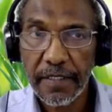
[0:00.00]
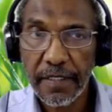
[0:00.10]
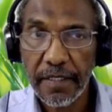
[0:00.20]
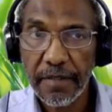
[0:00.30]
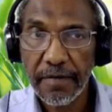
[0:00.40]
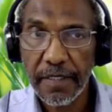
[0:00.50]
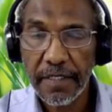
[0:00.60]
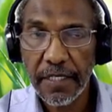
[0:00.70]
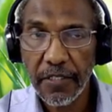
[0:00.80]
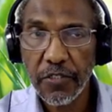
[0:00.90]
uh, there
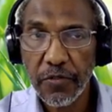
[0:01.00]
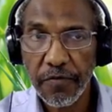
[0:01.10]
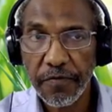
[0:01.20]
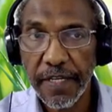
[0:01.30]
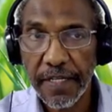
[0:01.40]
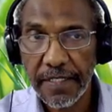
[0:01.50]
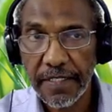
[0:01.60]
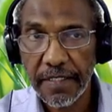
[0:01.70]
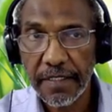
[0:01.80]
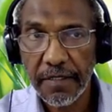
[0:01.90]
is an issue of
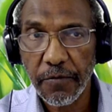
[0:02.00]
fairness